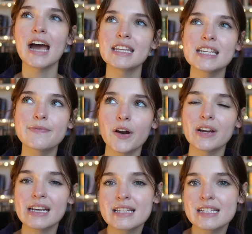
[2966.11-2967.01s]
I think it's very
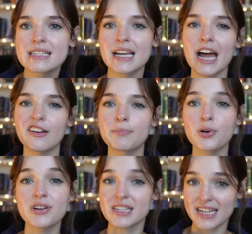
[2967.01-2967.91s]
easy to kind of
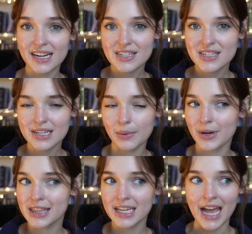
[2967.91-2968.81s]
predict
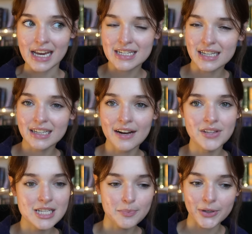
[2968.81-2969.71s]
what the ending of
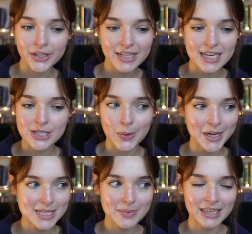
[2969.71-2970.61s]
this book is
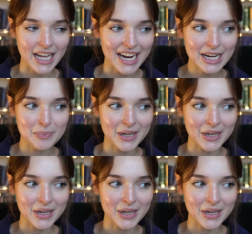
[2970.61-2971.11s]
going to be like,